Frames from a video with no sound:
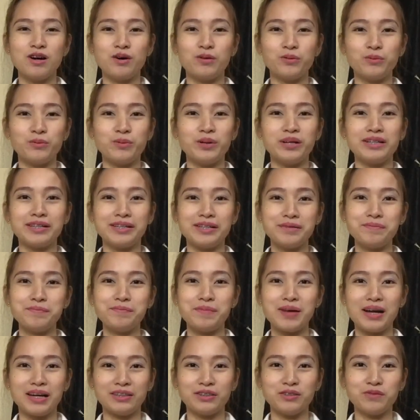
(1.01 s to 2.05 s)
Welcome
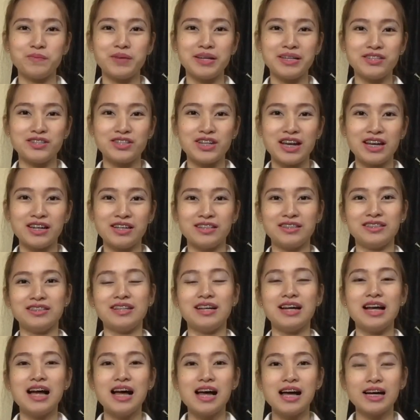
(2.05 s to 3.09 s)
back to my channel.
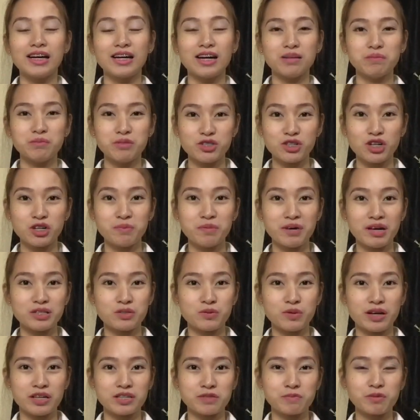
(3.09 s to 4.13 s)
Come and join me as we
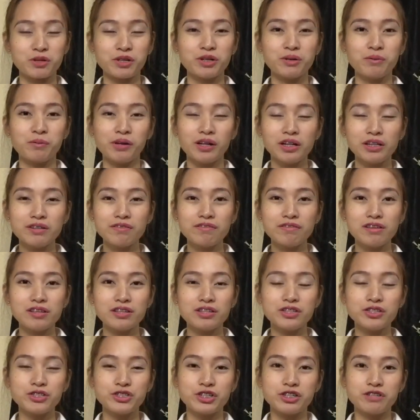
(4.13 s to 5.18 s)
explore the world of
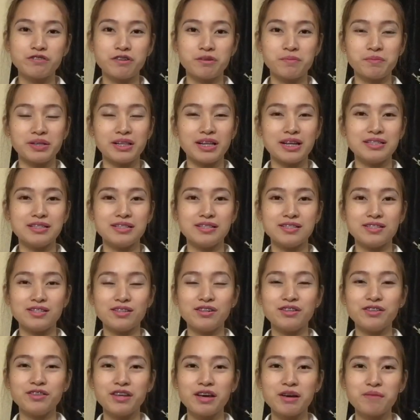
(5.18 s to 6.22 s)
literature from classics to
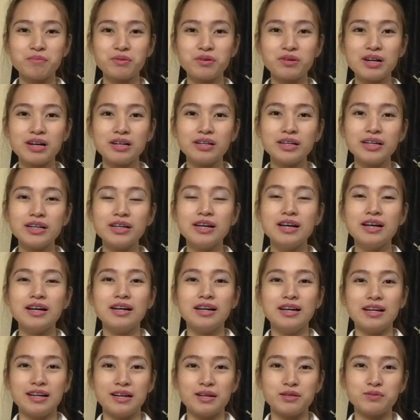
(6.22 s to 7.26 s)
contemporary,
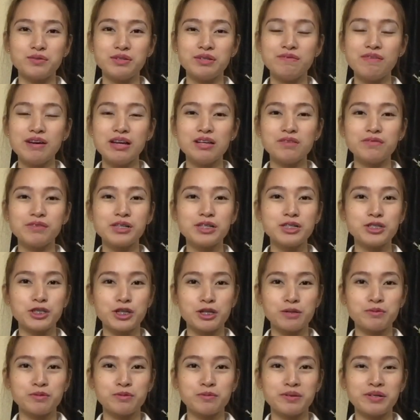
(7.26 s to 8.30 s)
and as we develop
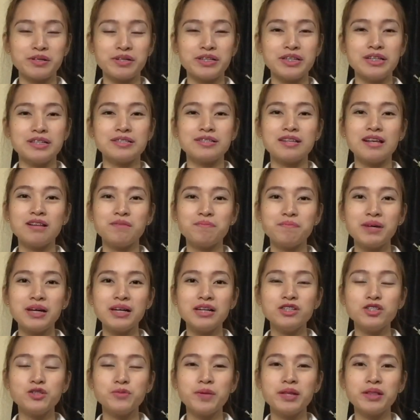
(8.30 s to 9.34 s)
ourselves by reading
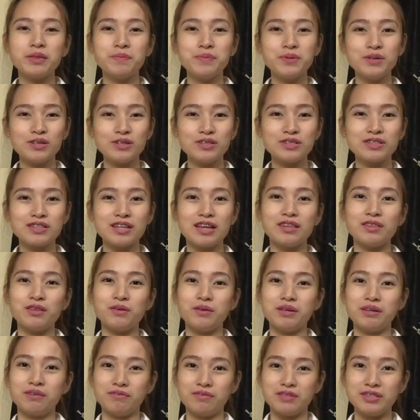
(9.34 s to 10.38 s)
self-management books and
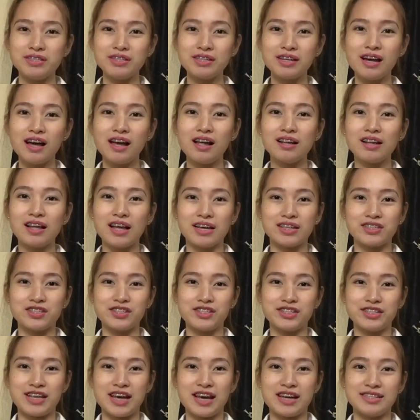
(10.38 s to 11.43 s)
doing physical
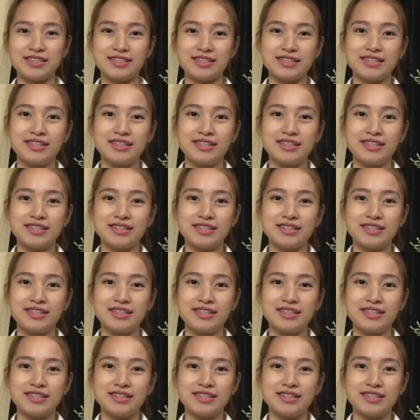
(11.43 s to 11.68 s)
exercise.